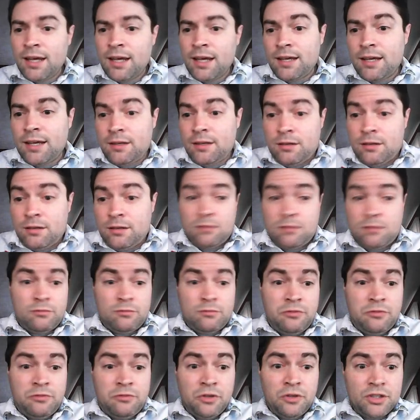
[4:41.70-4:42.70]
And
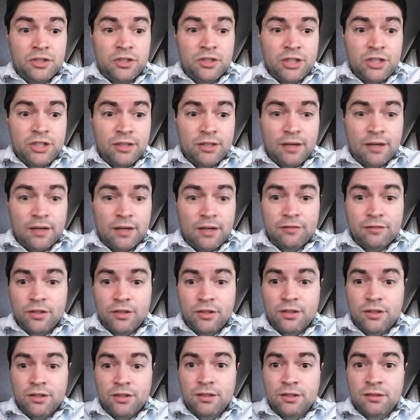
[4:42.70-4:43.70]
through the channel, I've
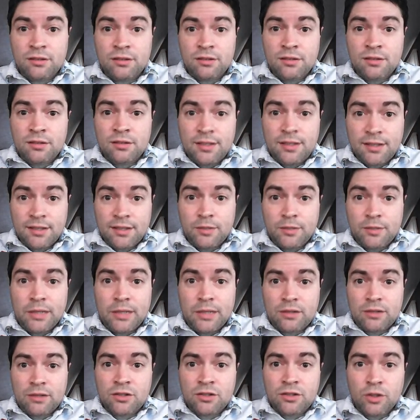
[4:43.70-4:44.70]
learned a ton
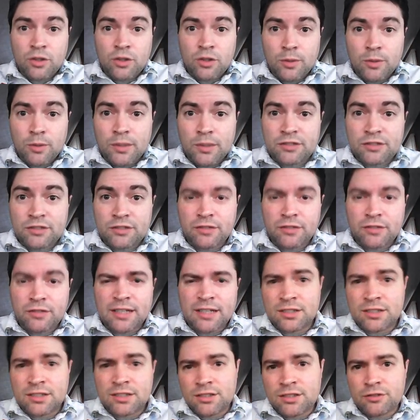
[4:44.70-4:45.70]
about Chrome OS
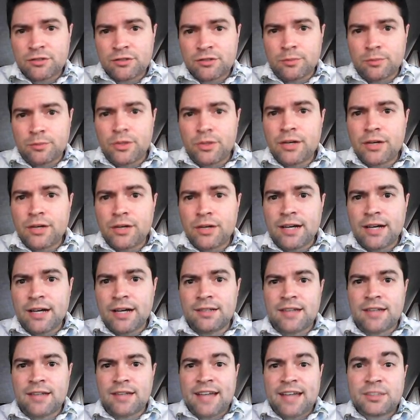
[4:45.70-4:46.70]
Flex just from you
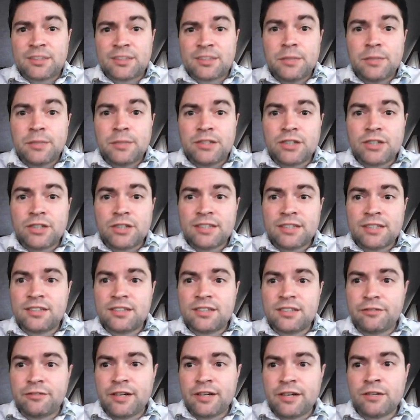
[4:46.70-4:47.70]
guys asking me to try
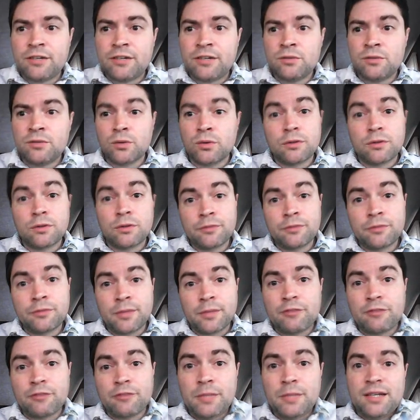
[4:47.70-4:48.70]
stuff out, or from
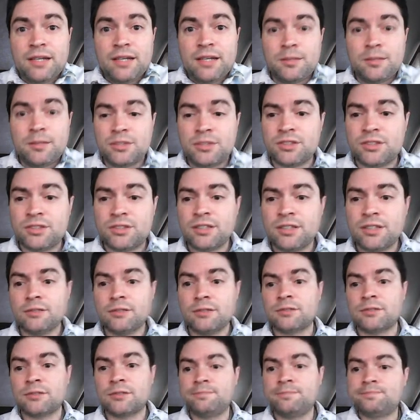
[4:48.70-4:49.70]
giving me tips
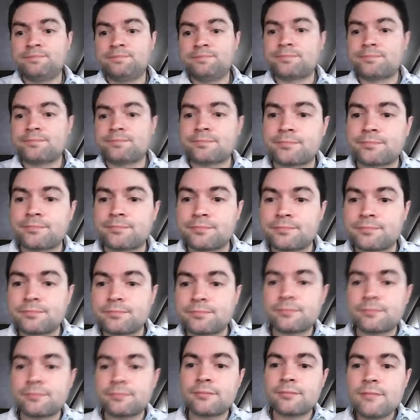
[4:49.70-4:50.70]
yourselves.
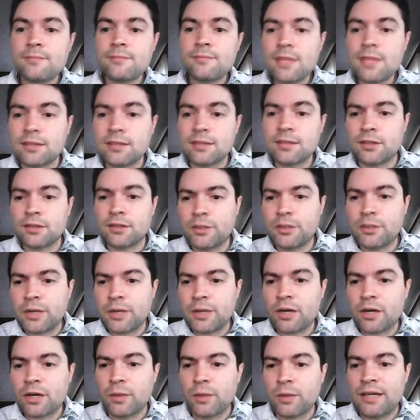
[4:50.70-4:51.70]
So here
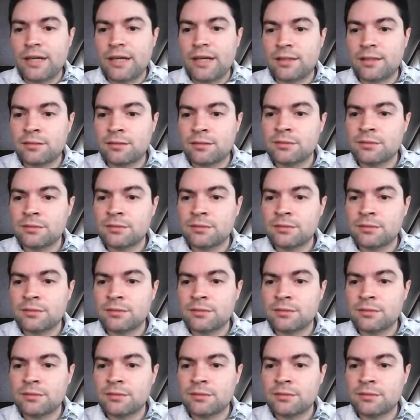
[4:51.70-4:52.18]
we are waiting.